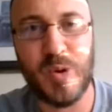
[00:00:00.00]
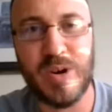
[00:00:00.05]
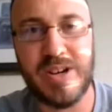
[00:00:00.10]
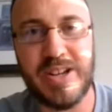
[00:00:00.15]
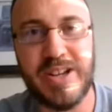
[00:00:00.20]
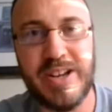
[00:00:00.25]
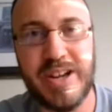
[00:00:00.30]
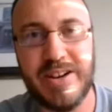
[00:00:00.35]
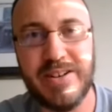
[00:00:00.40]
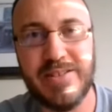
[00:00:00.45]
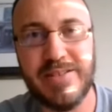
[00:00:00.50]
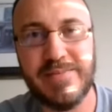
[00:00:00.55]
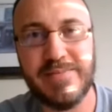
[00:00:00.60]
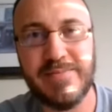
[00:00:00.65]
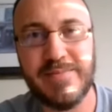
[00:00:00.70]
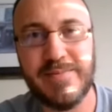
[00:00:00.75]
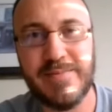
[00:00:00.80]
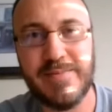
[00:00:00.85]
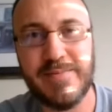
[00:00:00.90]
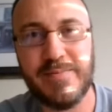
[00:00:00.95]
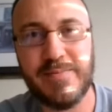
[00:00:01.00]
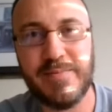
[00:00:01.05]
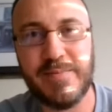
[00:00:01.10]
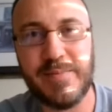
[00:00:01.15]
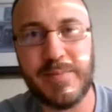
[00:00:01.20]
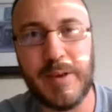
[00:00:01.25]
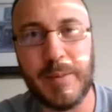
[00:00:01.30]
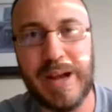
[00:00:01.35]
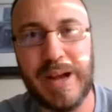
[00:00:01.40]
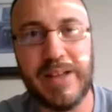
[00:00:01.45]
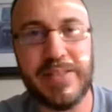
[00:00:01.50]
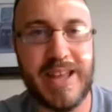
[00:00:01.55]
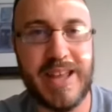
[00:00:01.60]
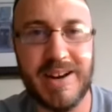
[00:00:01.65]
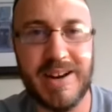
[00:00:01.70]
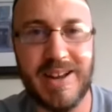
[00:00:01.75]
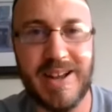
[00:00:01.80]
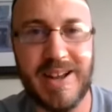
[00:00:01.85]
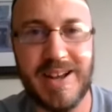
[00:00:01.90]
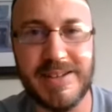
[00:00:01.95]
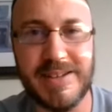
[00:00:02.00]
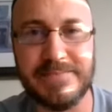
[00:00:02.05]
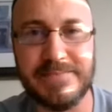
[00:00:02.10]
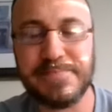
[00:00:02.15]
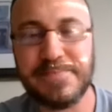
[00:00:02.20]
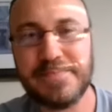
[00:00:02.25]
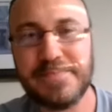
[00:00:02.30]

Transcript: Do you hear about that a lot?